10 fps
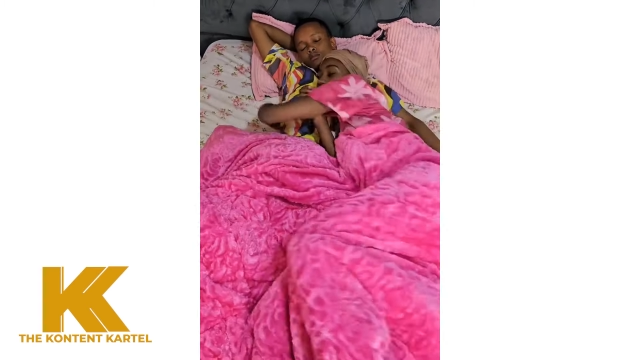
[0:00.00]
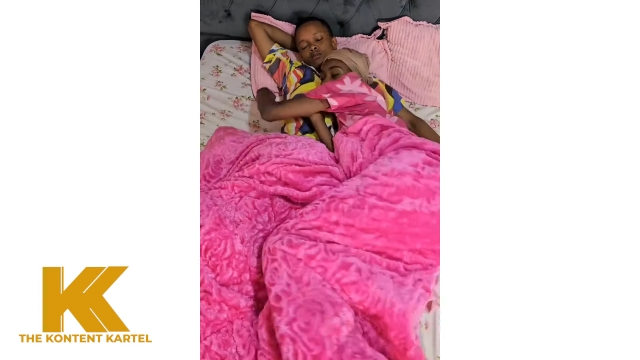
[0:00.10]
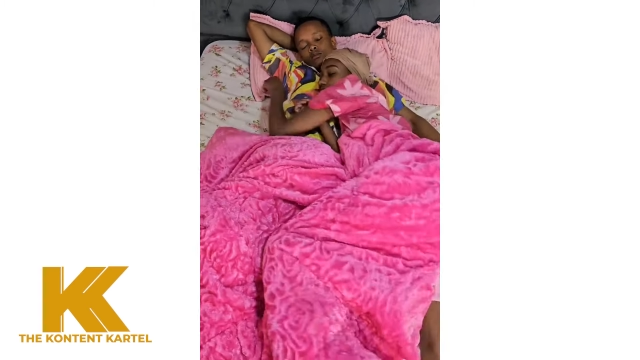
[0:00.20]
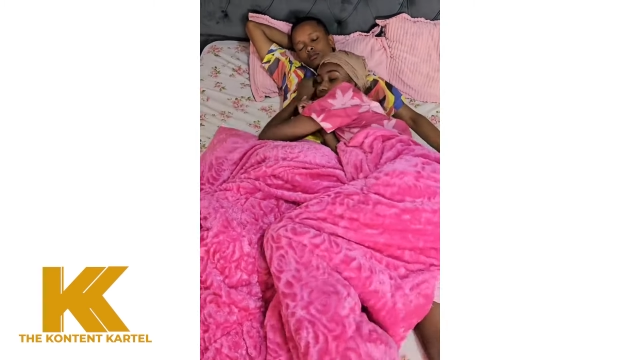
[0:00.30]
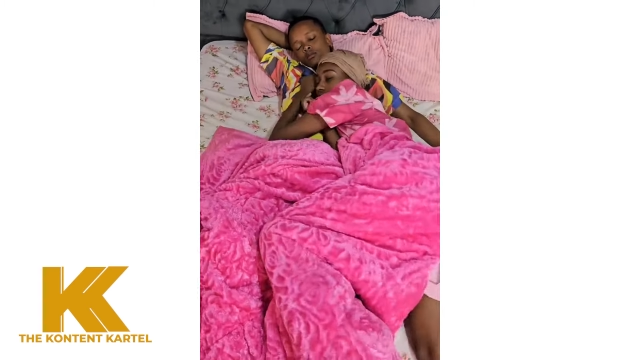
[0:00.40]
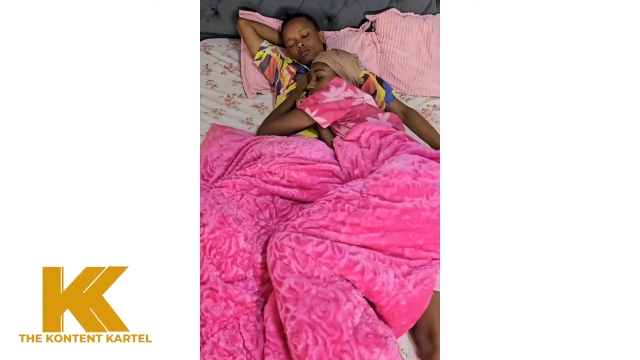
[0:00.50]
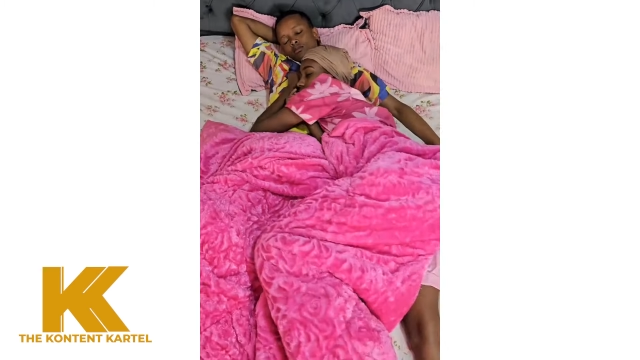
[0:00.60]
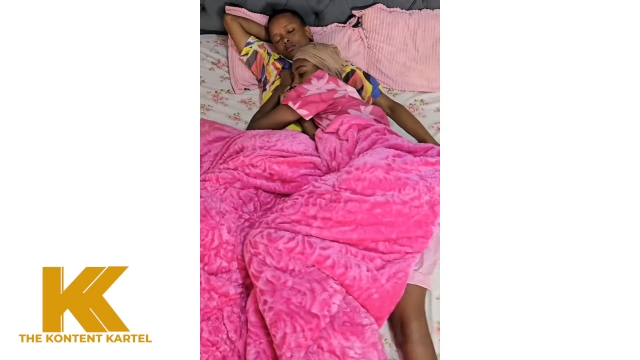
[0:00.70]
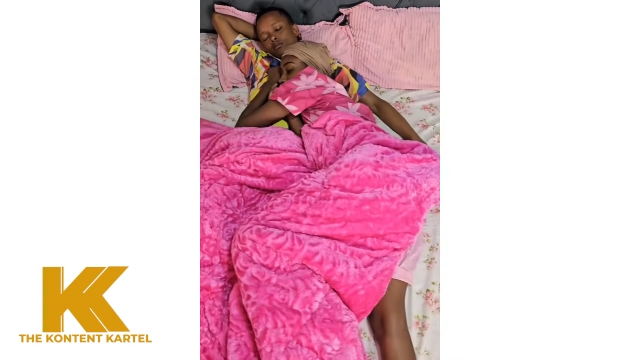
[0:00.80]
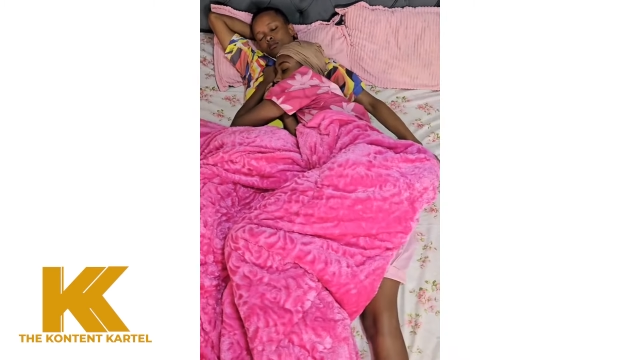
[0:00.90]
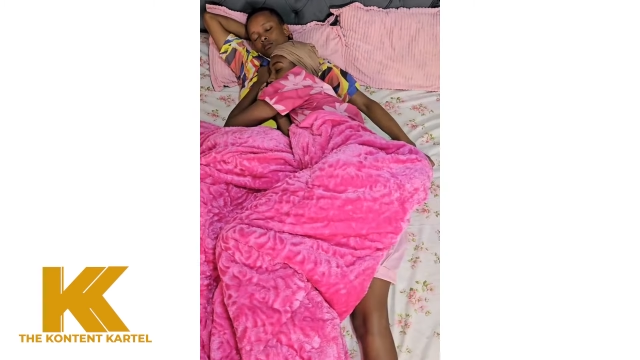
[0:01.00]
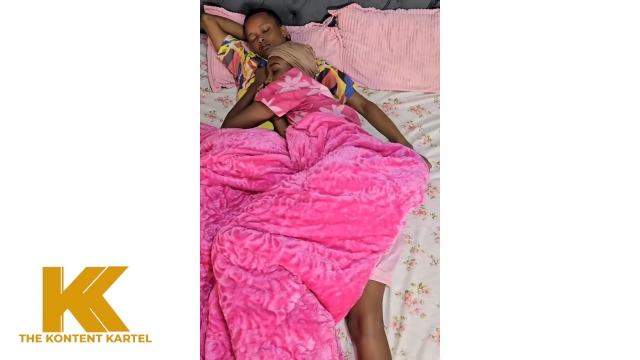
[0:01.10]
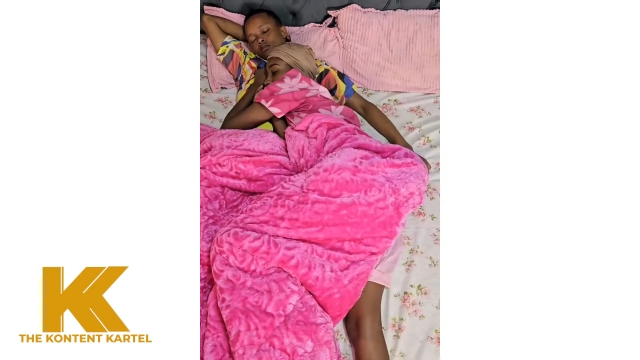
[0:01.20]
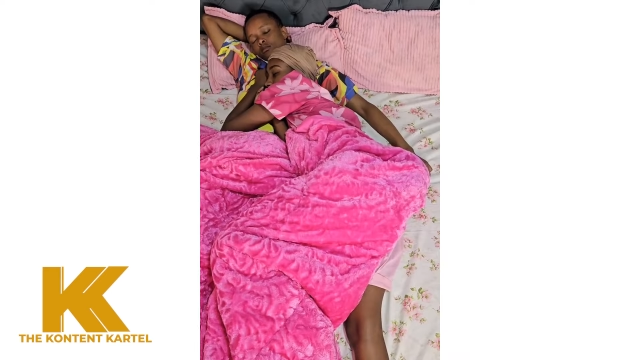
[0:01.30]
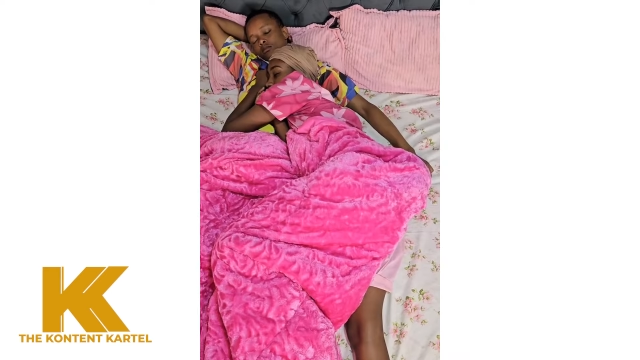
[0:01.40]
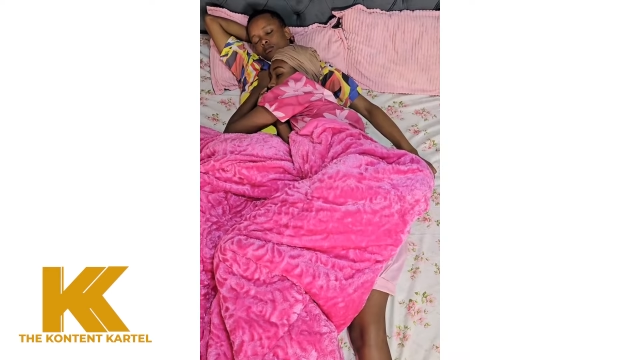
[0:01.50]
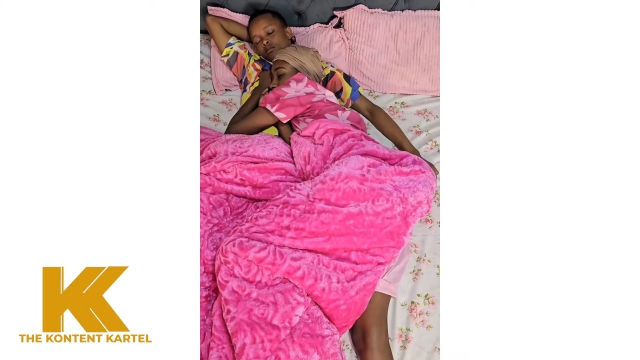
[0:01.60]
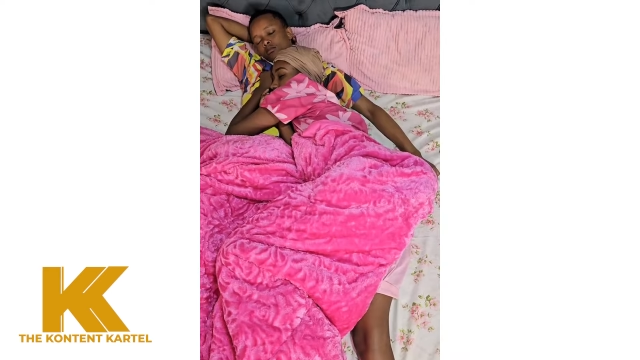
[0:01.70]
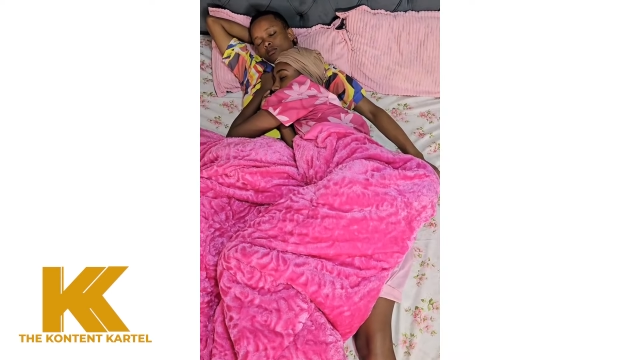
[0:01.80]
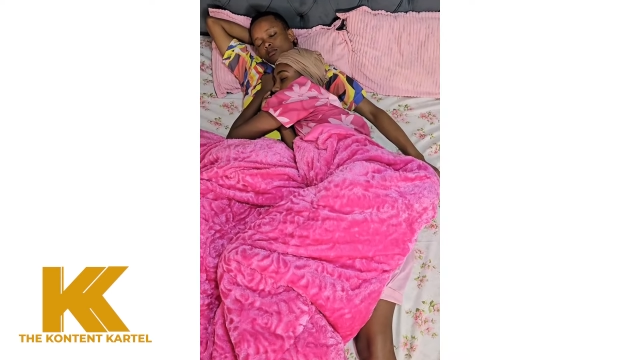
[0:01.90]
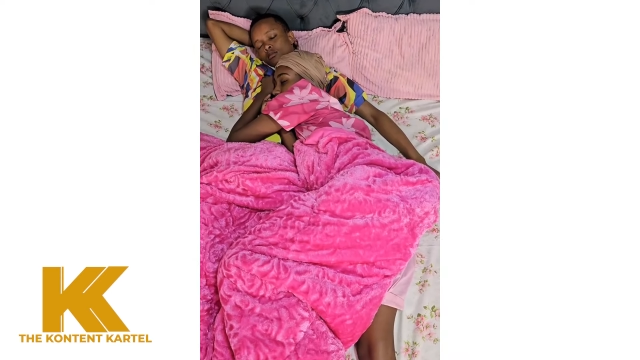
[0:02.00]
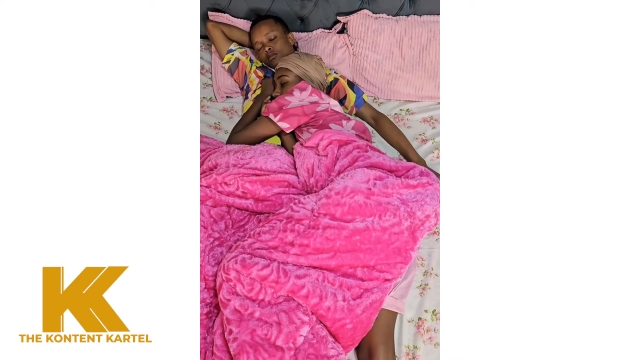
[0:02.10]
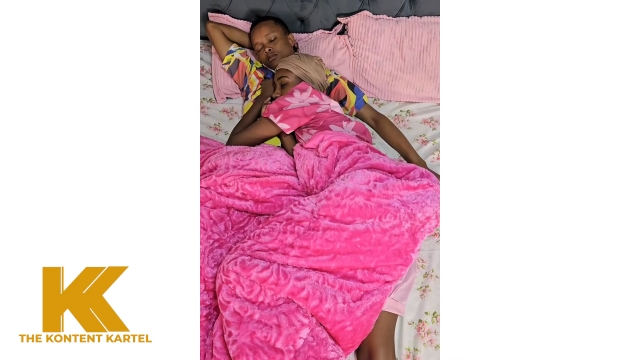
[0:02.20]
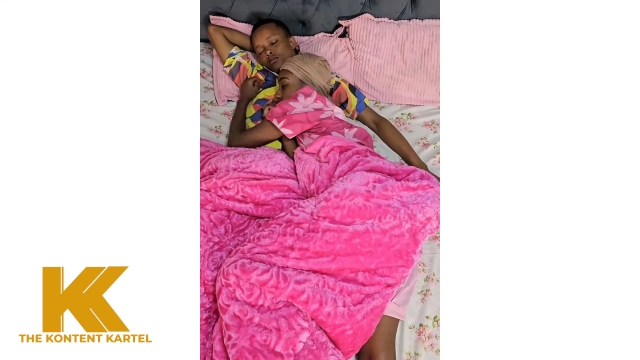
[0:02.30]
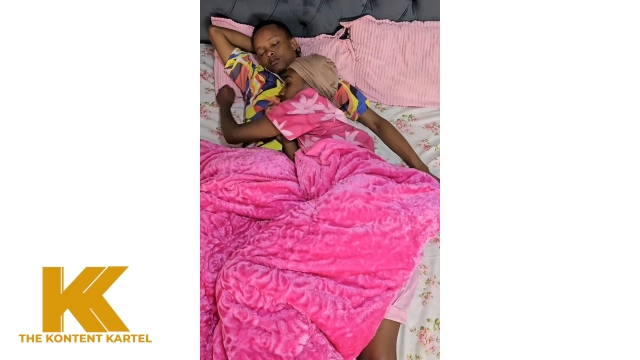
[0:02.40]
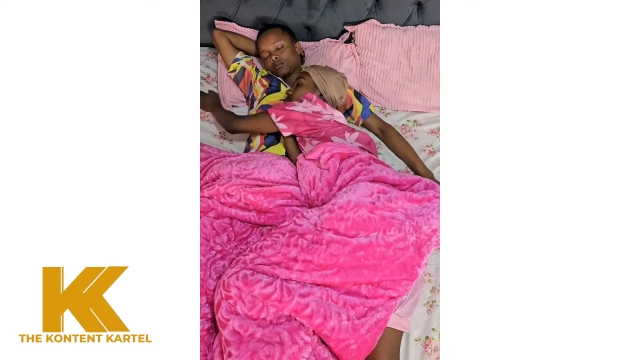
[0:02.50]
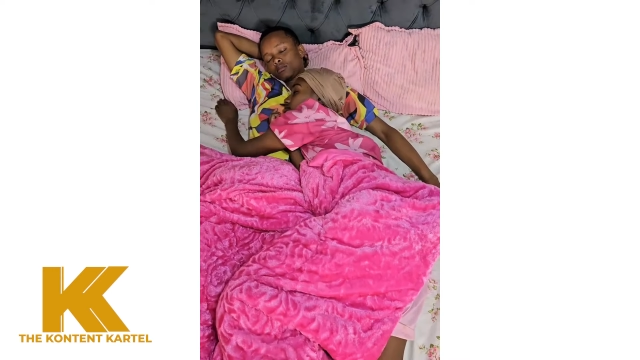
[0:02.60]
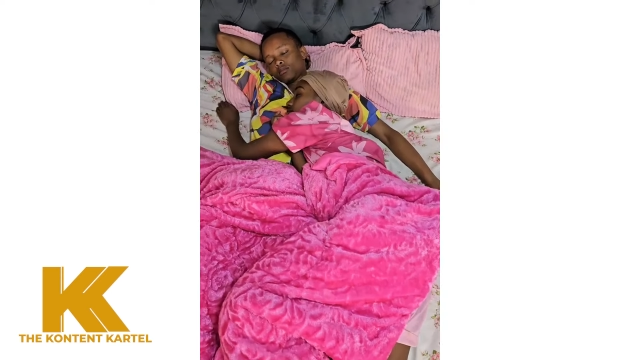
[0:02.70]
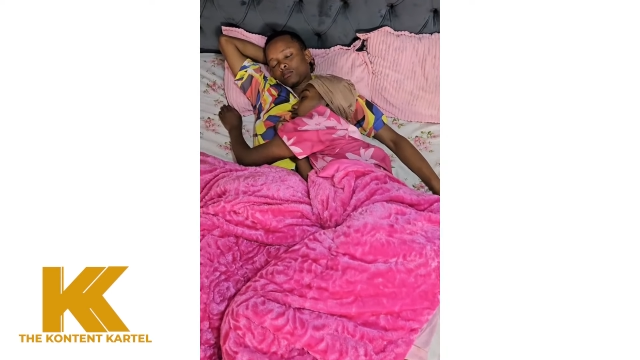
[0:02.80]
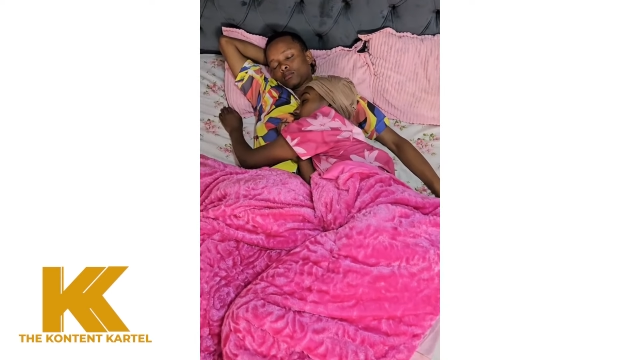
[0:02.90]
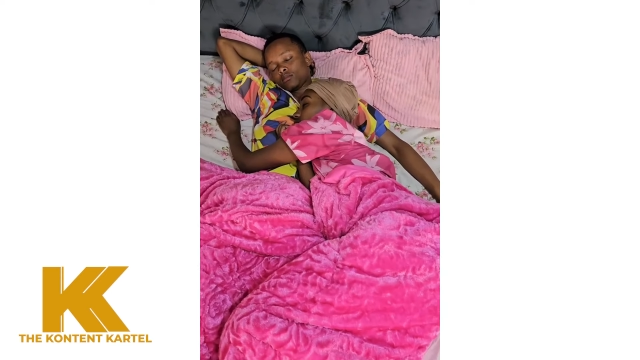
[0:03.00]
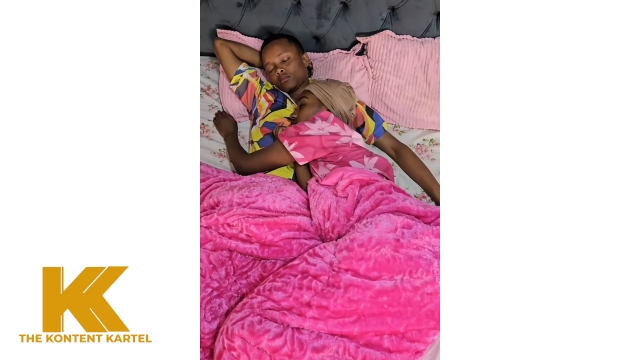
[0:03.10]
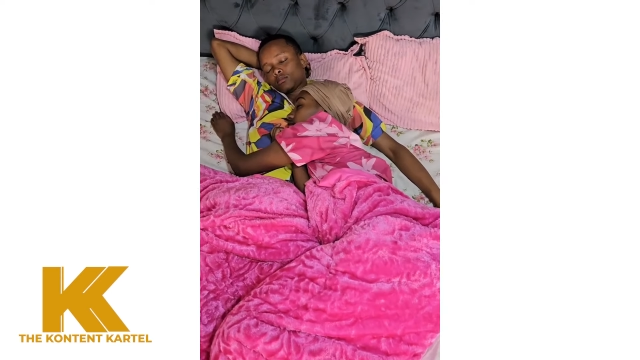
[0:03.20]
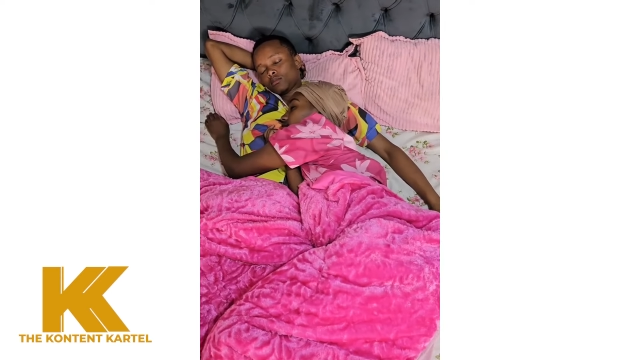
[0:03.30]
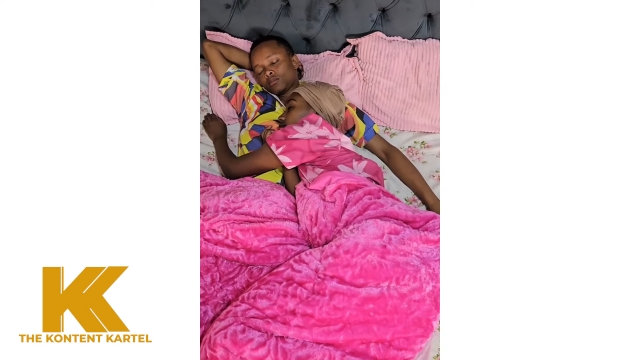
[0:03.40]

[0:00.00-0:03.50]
(silence)